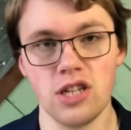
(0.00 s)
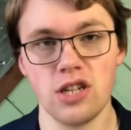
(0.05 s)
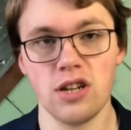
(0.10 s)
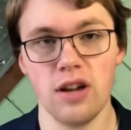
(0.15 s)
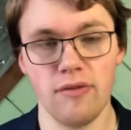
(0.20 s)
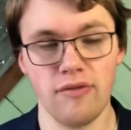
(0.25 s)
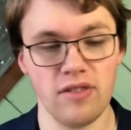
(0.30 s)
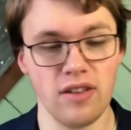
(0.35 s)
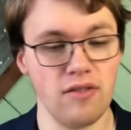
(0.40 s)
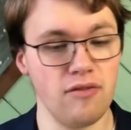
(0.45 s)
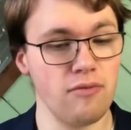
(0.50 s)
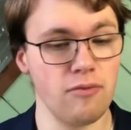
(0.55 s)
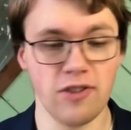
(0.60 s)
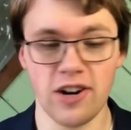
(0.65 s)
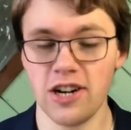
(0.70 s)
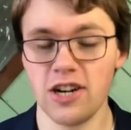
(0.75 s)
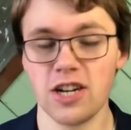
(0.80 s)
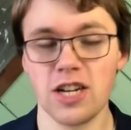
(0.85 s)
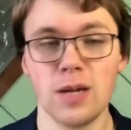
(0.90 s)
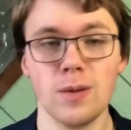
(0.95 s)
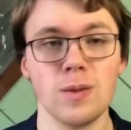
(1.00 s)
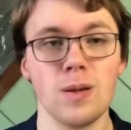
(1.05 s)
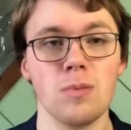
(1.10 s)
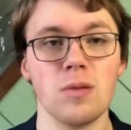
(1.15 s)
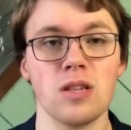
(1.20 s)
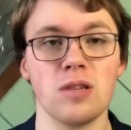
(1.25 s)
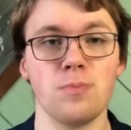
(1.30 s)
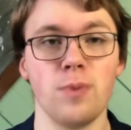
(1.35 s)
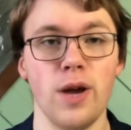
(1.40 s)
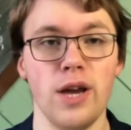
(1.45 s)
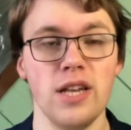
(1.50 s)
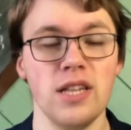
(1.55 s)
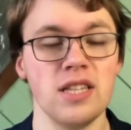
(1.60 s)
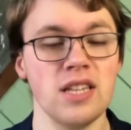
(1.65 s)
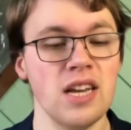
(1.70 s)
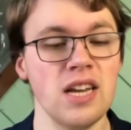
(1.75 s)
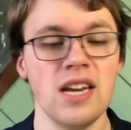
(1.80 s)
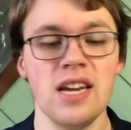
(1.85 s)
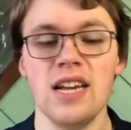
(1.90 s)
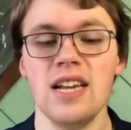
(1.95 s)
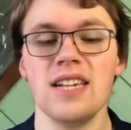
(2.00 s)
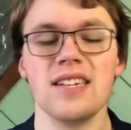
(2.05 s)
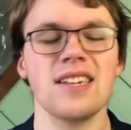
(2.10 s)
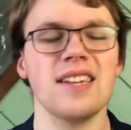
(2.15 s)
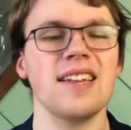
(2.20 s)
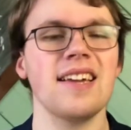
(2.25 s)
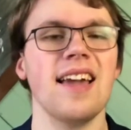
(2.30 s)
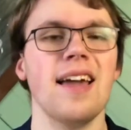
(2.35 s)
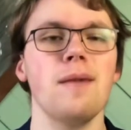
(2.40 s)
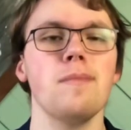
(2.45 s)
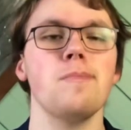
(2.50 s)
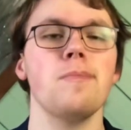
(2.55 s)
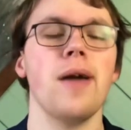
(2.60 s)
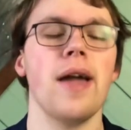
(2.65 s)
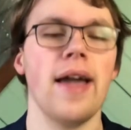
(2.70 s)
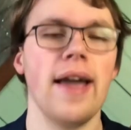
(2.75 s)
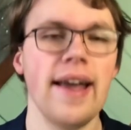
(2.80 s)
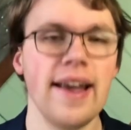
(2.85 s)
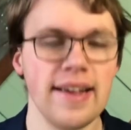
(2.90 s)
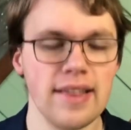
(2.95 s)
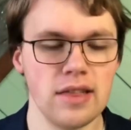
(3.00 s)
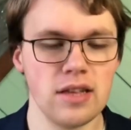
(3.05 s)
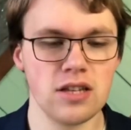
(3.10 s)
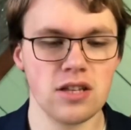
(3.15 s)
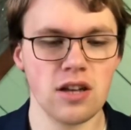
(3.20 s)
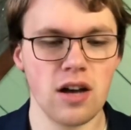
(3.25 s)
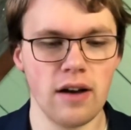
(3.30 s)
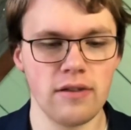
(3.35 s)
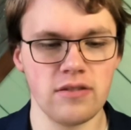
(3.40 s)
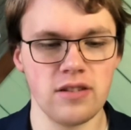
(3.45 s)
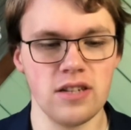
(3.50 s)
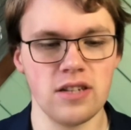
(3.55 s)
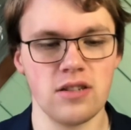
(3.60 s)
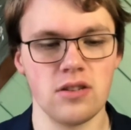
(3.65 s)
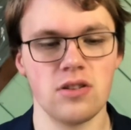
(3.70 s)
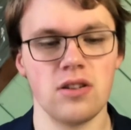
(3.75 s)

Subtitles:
So definitely, if Reinhart keeps up this pace, he's going to get paid this offseason.